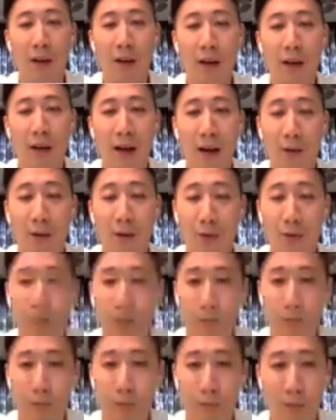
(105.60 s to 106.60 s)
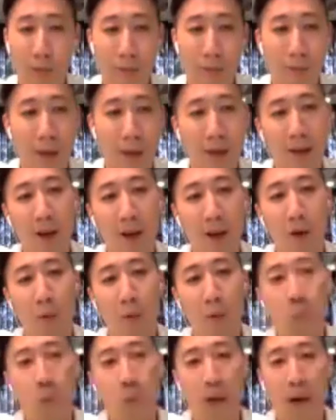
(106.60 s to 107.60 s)
a housing loan from the bank,
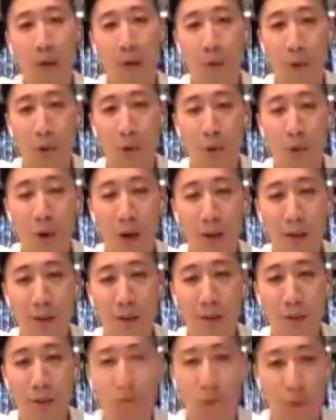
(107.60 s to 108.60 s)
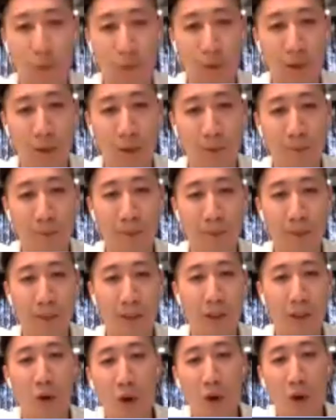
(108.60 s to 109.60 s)
we are required to fill up
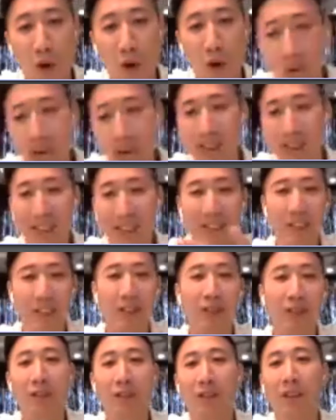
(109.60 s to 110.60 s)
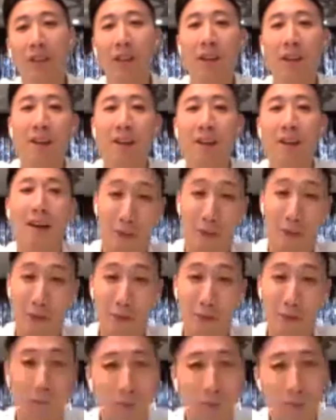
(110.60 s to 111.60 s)
the long, detailed
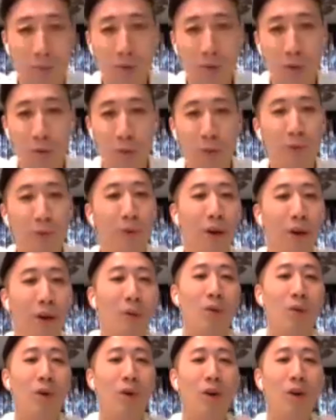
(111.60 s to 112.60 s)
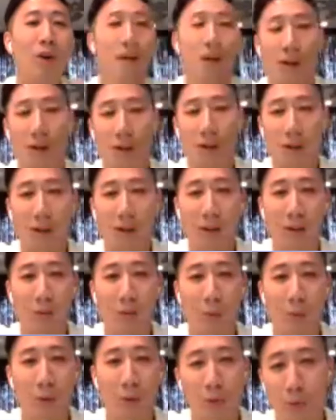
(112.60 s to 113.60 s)
application forms. We fill up
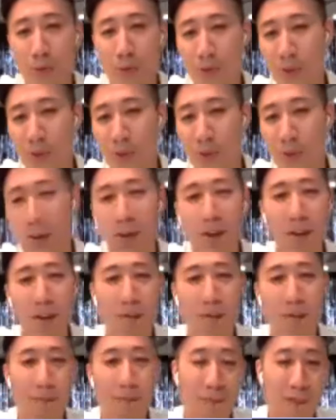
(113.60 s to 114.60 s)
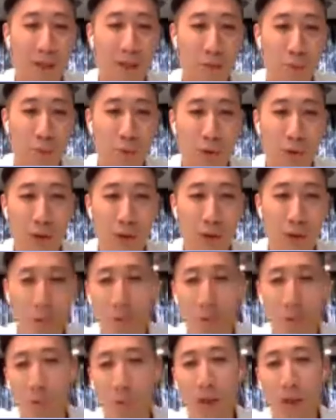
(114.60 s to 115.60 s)
where do we stay, where
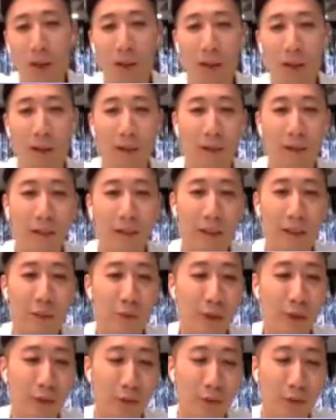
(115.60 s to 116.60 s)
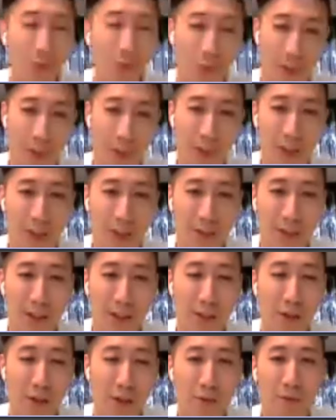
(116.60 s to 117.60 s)
do we work, even to a certain
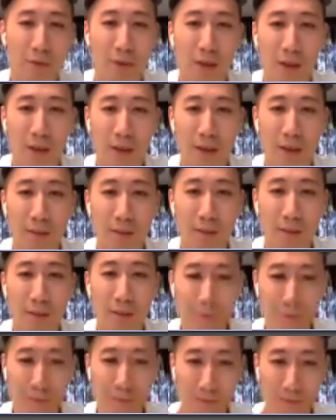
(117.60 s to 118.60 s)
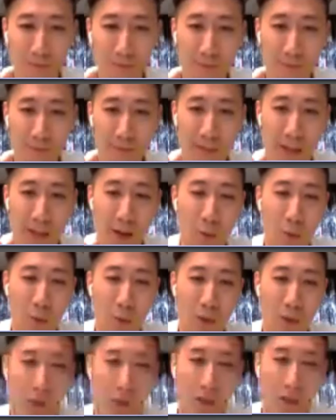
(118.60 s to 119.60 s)
extent of
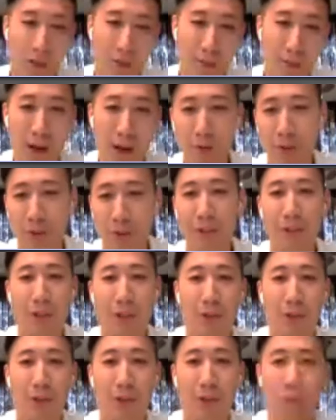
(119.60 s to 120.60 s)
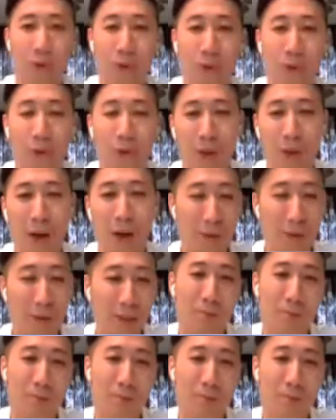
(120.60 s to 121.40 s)
our spouse details or how many